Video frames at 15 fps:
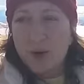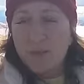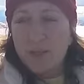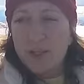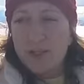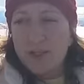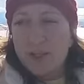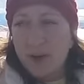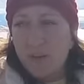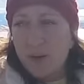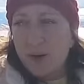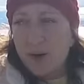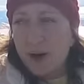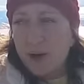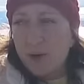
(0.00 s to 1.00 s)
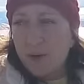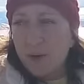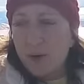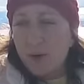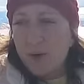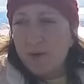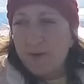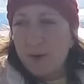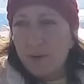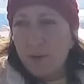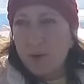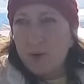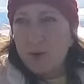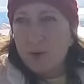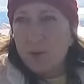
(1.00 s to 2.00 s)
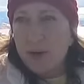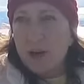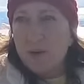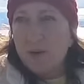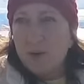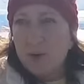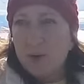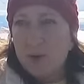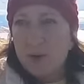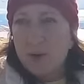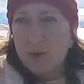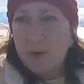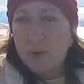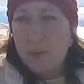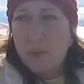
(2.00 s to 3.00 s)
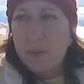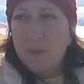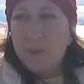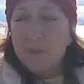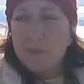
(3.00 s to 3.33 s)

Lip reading: to happen in summer. I don't know if I'm going to be able to